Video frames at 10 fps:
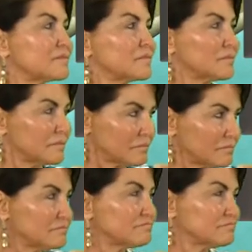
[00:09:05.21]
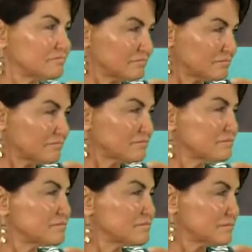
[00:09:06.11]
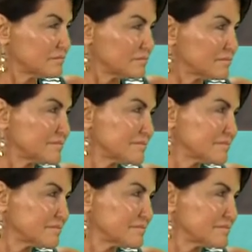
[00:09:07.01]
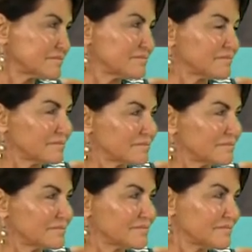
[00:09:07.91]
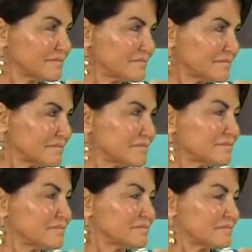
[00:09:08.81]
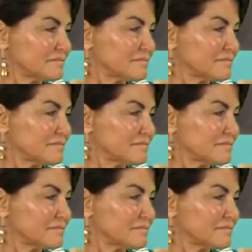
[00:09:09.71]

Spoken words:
(silent)